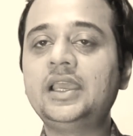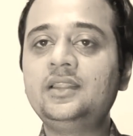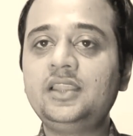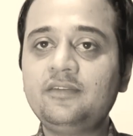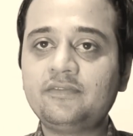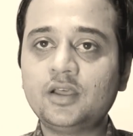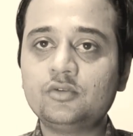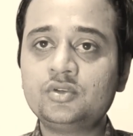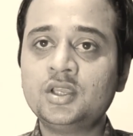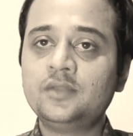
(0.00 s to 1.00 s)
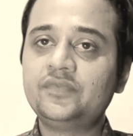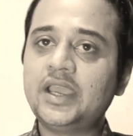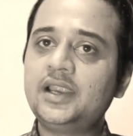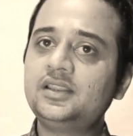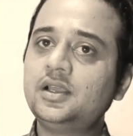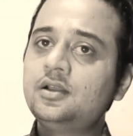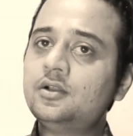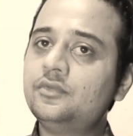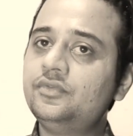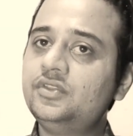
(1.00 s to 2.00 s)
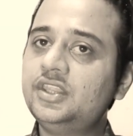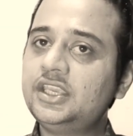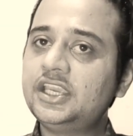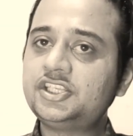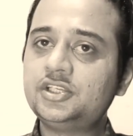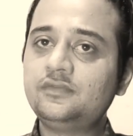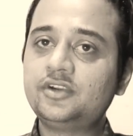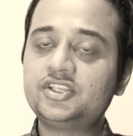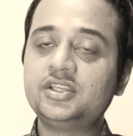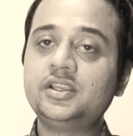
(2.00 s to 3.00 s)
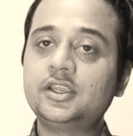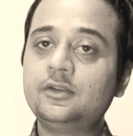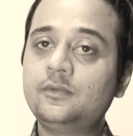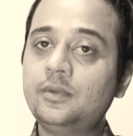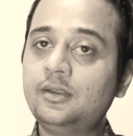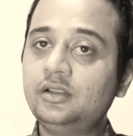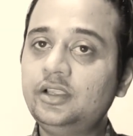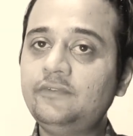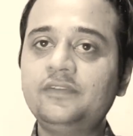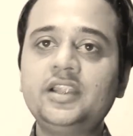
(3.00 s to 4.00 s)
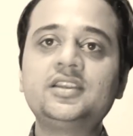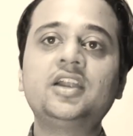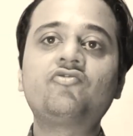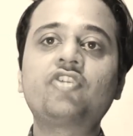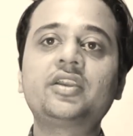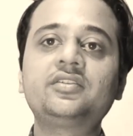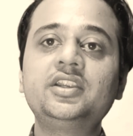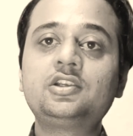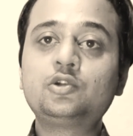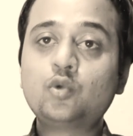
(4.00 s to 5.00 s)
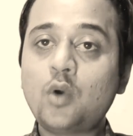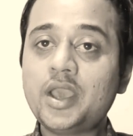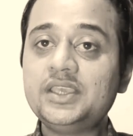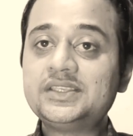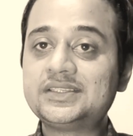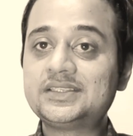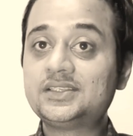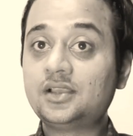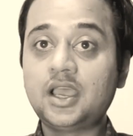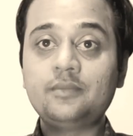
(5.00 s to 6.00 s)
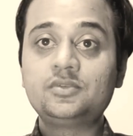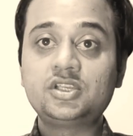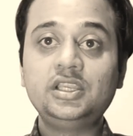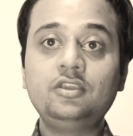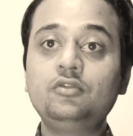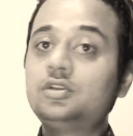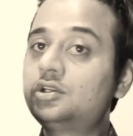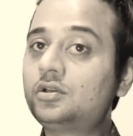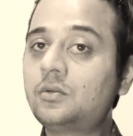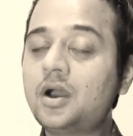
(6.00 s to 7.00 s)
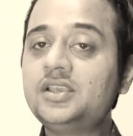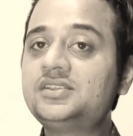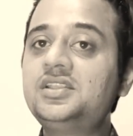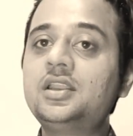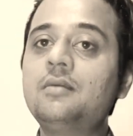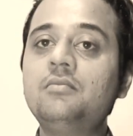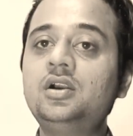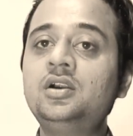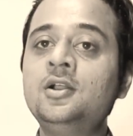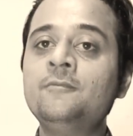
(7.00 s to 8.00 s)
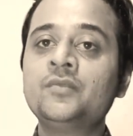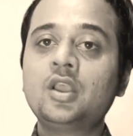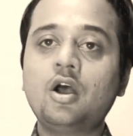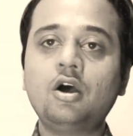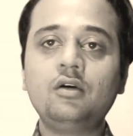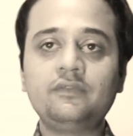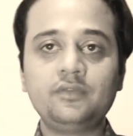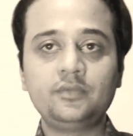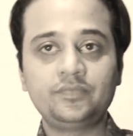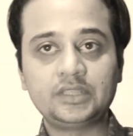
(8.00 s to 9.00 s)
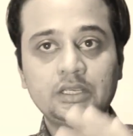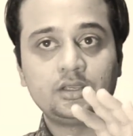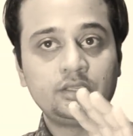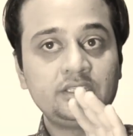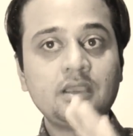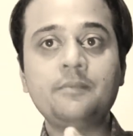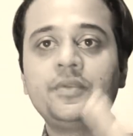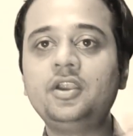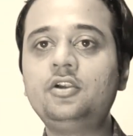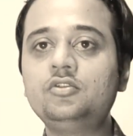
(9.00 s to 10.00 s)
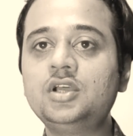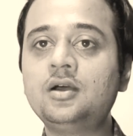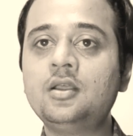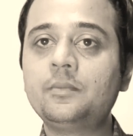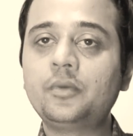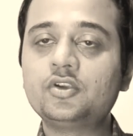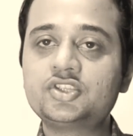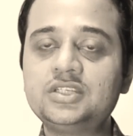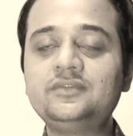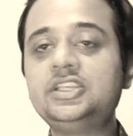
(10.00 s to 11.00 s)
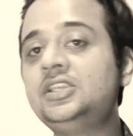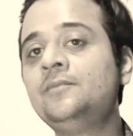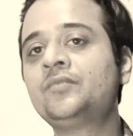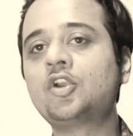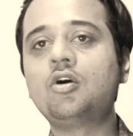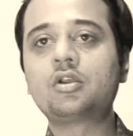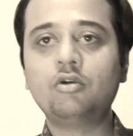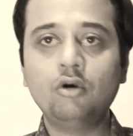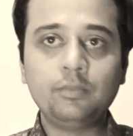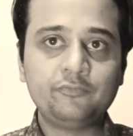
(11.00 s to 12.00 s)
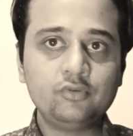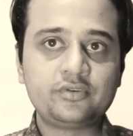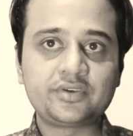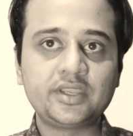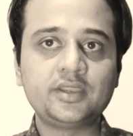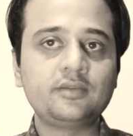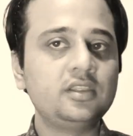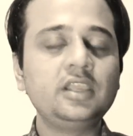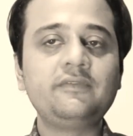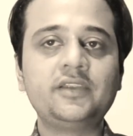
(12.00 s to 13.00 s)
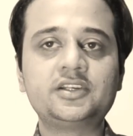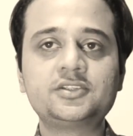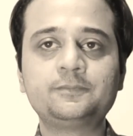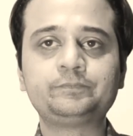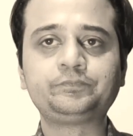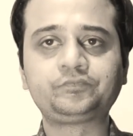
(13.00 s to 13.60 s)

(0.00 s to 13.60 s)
then they found that the negative written in leaflet attracted twice, I am telling you, twice the number of the in compared to the positively or hopeful written leaflets.